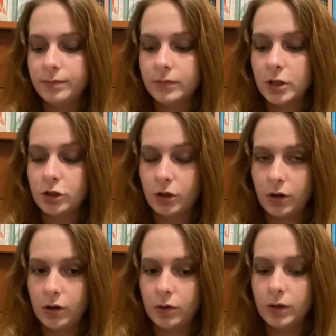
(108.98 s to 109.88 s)

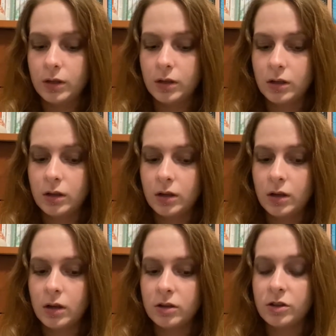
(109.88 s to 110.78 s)
So
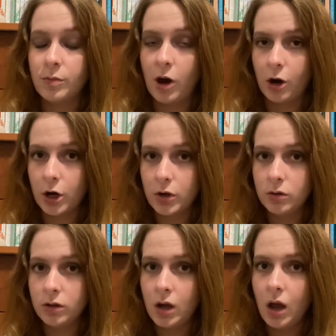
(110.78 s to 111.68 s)
tomorrow
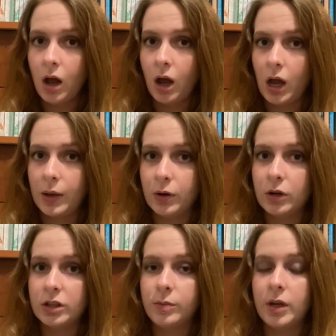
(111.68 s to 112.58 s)
I'm
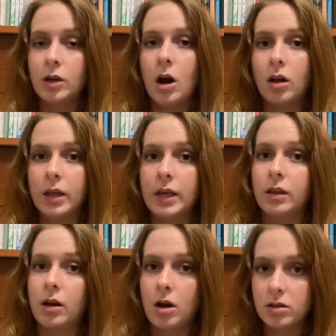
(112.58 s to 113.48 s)
going to be calling
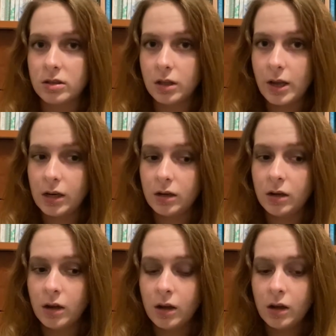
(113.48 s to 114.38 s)
the consulate,
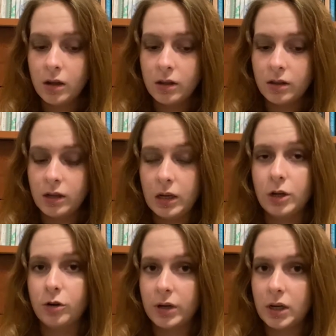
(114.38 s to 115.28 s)
the
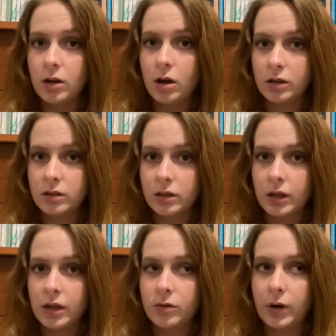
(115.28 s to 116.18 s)
Korean consulate.